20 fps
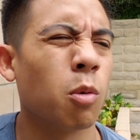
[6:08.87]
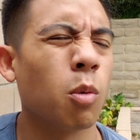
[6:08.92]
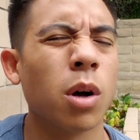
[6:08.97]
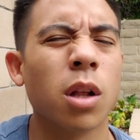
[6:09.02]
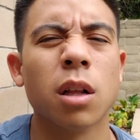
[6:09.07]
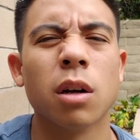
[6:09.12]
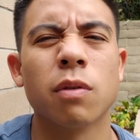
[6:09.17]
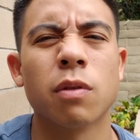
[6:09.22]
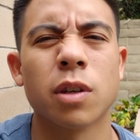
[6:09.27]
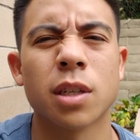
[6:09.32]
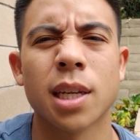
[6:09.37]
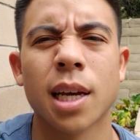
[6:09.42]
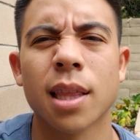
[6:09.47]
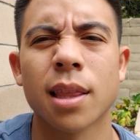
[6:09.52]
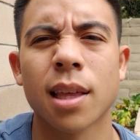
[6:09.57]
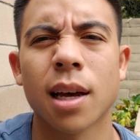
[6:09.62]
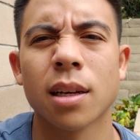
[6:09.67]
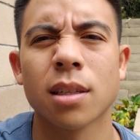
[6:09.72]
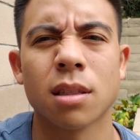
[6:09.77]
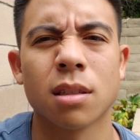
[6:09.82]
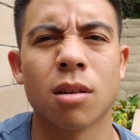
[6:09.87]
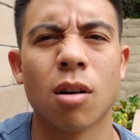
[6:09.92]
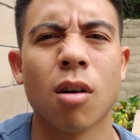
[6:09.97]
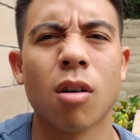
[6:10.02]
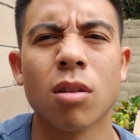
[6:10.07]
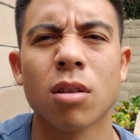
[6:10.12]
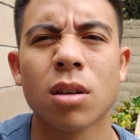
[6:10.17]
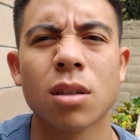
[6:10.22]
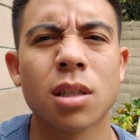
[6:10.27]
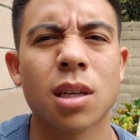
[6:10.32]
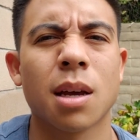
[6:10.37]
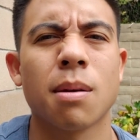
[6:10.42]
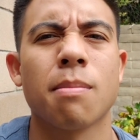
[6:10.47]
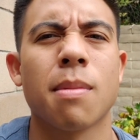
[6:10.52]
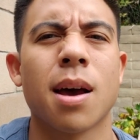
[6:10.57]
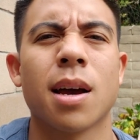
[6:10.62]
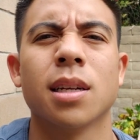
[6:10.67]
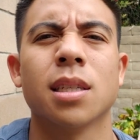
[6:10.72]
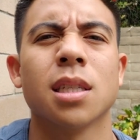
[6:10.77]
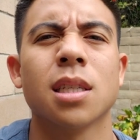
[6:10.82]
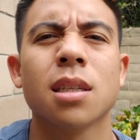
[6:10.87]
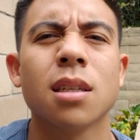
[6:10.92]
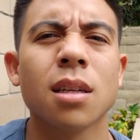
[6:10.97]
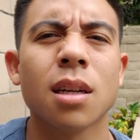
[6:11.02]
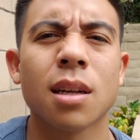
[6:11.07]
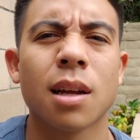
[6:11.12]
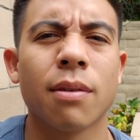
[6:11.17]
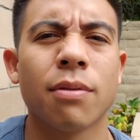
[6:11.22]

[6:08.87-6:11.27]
well over $10,000, I imagine.